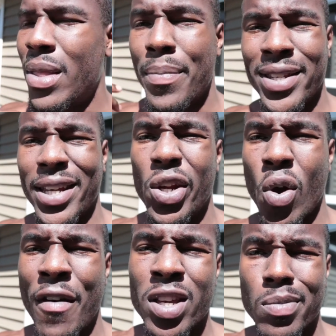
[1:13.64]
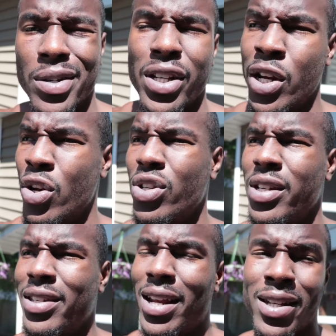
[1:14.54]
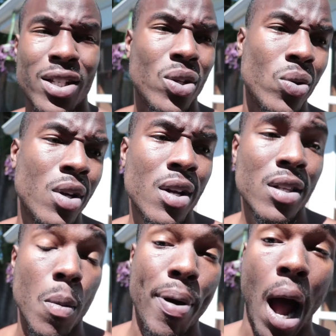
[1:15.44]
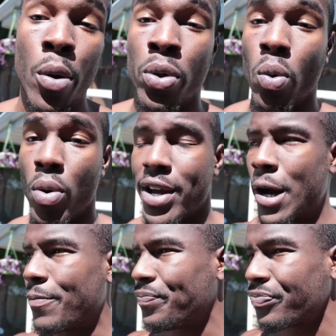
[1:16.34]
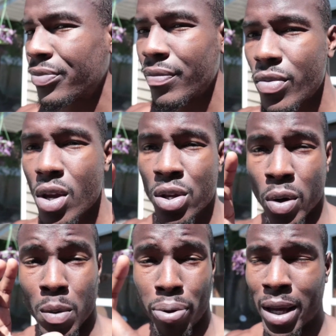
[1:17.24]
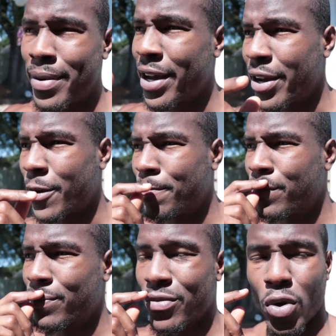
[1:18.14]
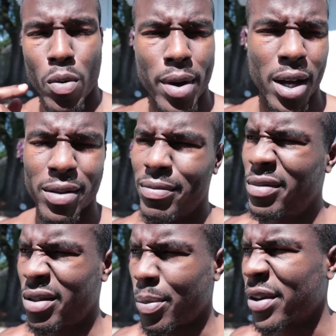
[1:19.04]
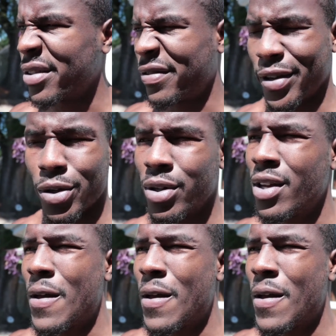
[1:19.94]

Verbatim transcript: That means I don't have as much energy as I need to to power through the workout. So we're gonna play it by ear or by stomach feel.